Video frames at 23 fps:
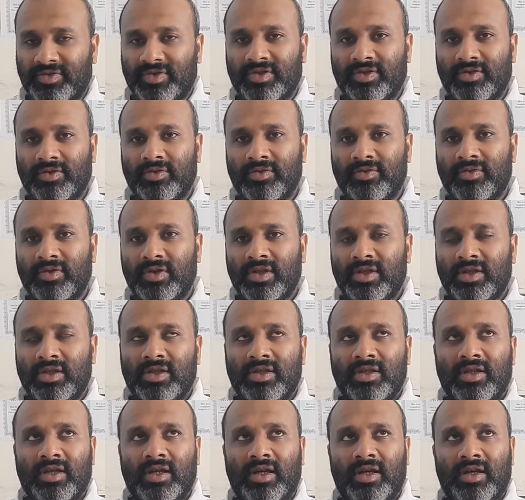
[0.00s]
So
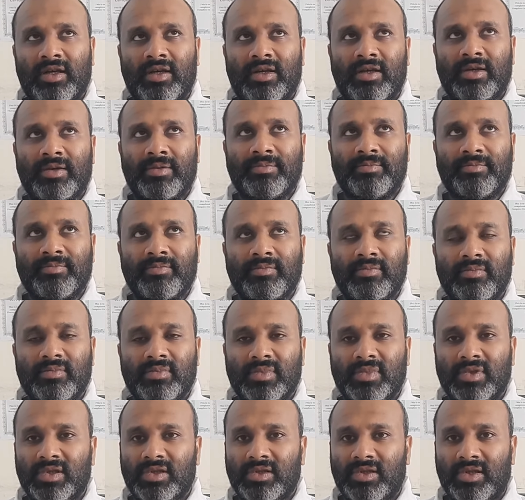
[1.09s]

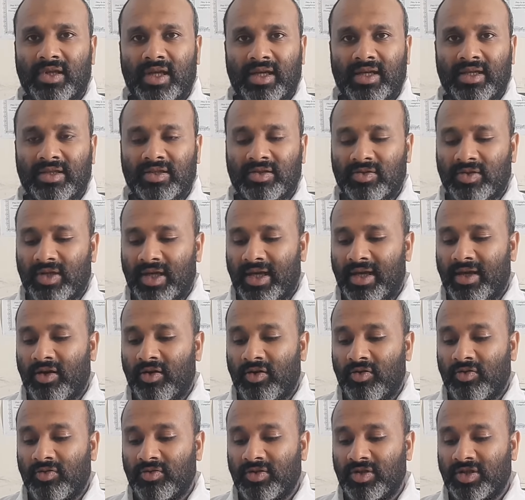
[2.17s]
that is
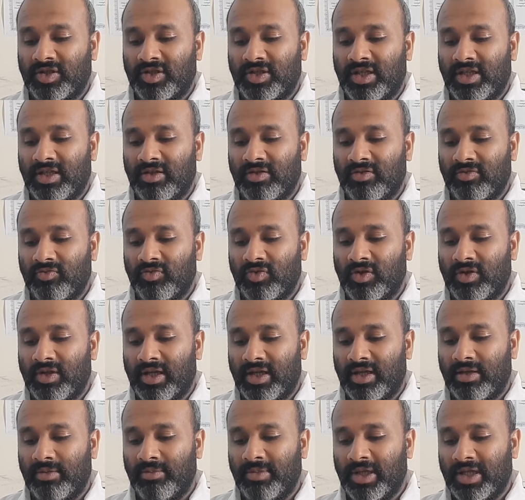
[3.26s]
how the skin will
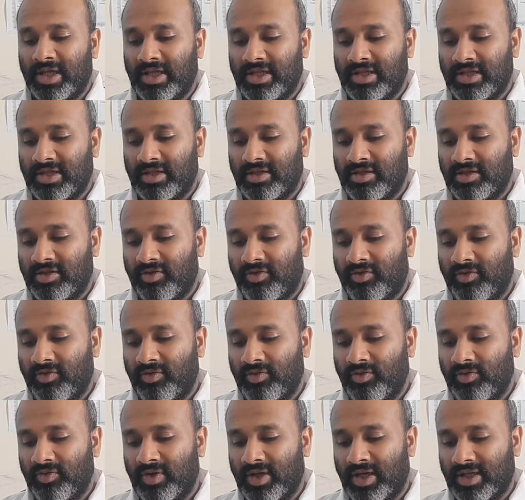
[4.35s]
eliminate it,
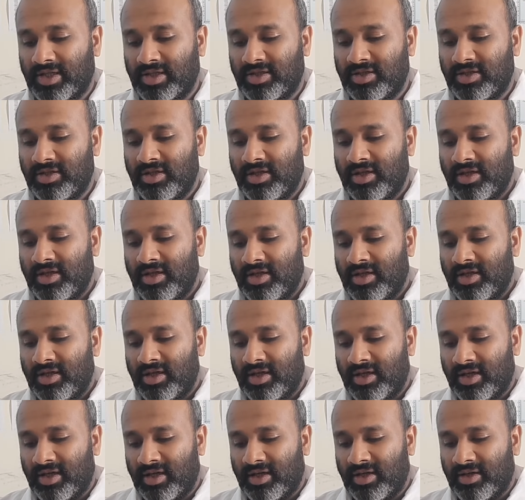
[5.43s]
through that.
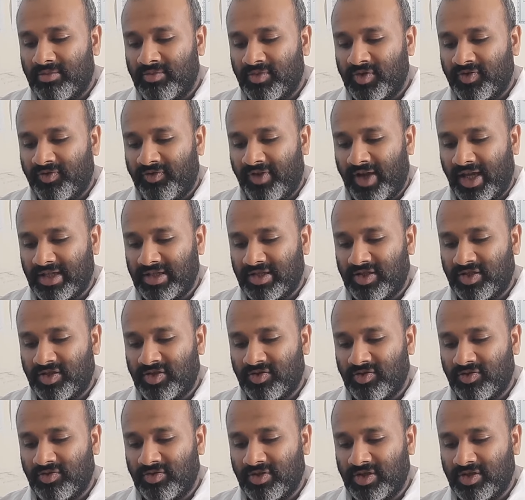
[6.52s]
Fat
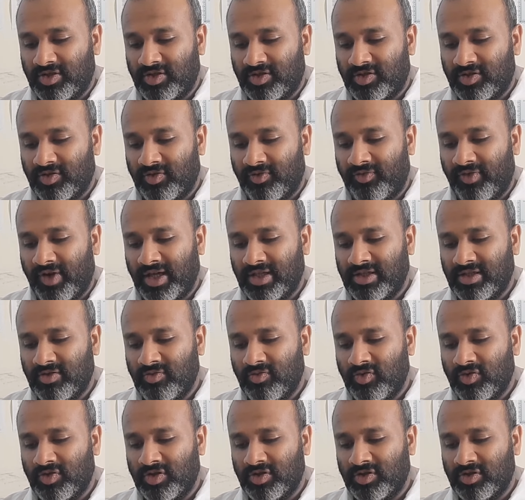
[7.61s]
storage. So fat and
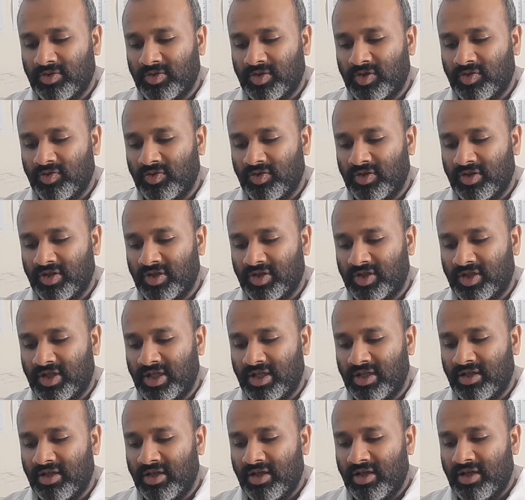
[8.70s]
waters are stored in the
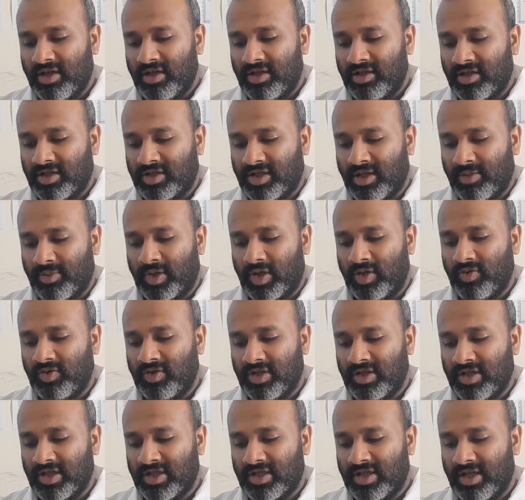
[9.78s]
skin. The
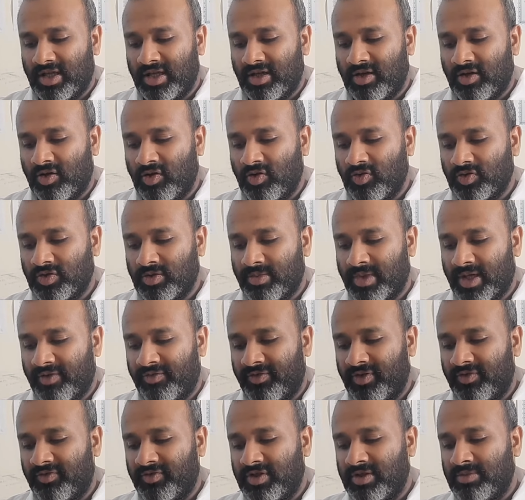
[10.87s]
subcutaneous layer holds about
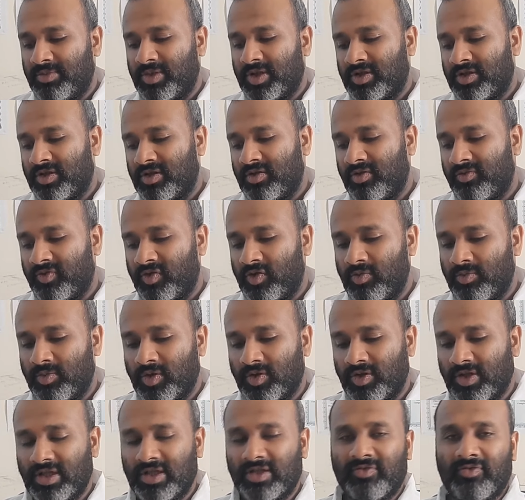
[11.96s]
15% of all
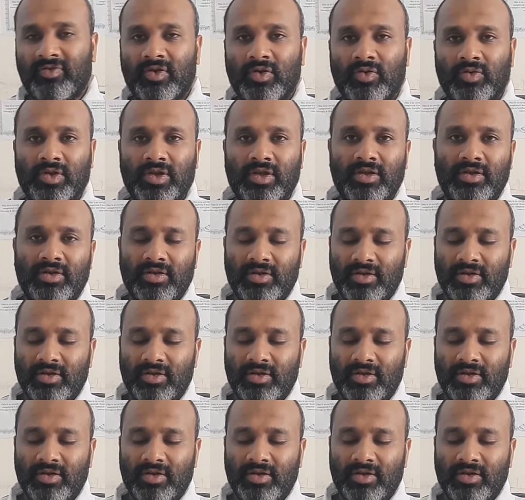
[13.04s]
body's fluid.